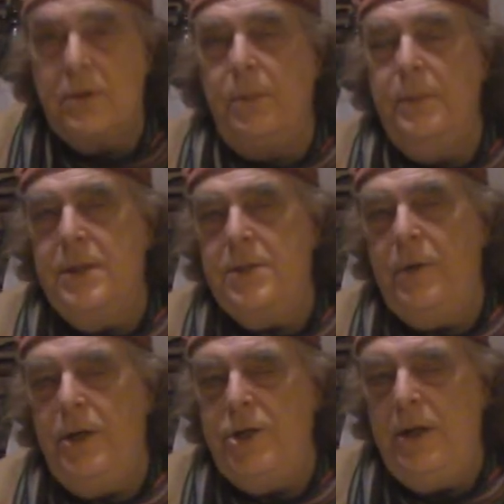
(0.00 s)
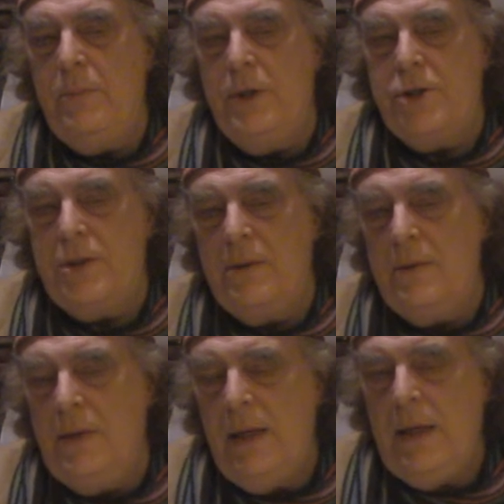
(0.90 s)
communist regime, which
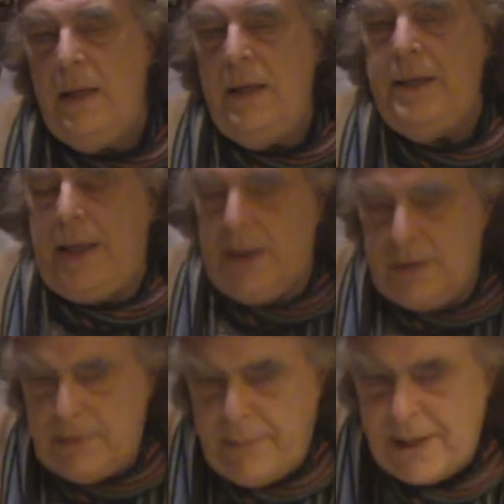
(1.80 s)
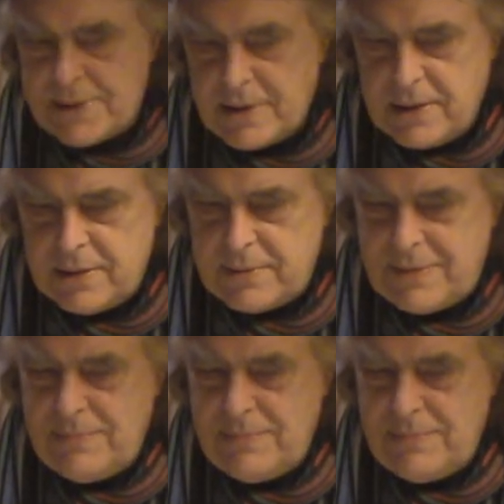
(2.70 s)
killed and massacred